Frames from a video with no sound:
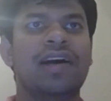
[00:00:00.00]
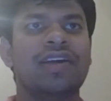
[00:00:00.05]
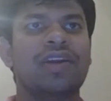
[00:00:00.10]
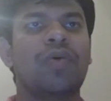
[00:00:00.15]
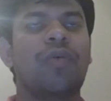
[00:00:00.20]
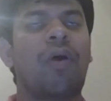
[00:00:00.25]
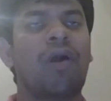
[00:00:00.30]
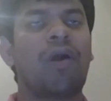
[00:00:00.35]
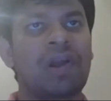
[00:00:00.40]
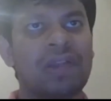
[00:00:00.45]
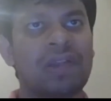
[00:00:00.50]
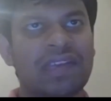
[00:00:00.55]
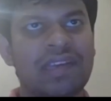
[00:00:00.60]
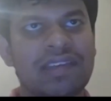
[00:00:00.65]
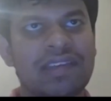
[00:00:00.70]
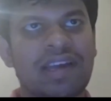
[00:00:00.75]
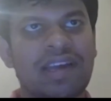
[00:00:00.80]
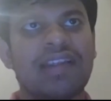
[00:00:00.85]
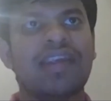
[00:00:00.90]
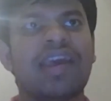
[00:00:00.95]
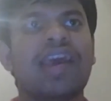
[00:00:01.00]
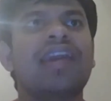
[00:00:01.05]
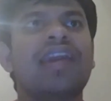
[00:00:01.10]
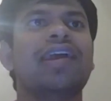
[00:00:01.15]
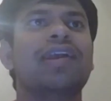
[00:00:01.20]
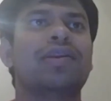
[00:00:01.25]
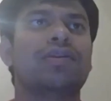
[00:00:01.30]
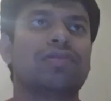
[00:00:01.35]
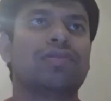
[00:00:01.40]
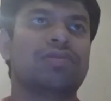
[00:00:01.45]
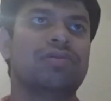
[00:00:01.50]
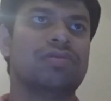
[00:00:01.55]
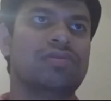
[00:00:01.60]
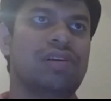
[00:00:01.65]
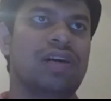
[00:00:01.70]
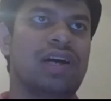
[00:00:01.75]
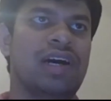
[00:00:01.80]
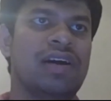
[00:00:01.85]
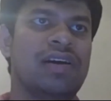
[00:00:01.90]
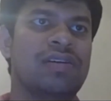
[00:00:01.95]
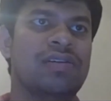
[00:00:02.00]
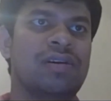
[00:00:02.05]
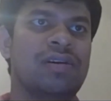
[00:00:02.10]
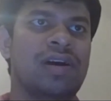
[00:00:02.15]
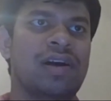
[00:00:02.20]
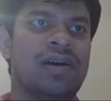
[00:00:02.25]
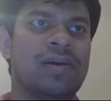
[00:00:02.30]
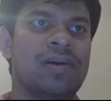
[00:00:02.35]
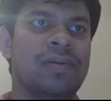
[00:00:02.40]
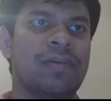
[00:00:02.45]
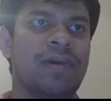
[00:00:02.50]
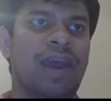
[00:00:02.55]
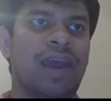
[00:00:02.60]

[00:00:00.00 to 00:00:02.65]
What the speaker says: what are things that they need to